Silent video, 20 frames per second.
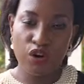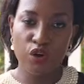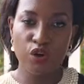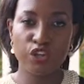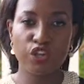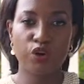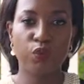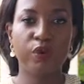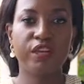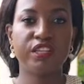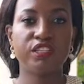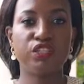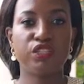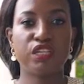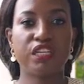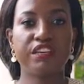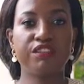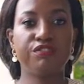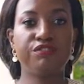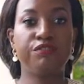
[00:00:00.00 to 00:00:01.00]
Or you want to
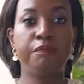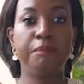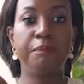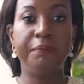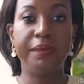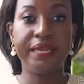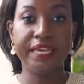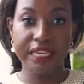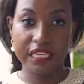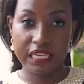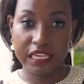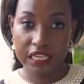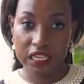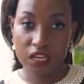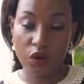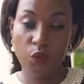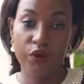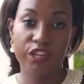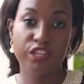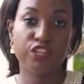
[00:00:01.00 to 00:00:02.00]
live big
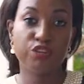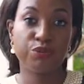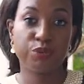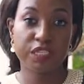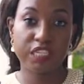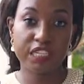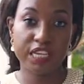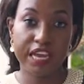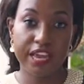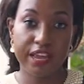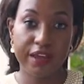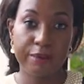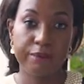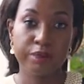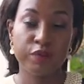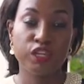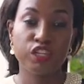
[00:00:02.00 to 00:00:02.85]
when you retire?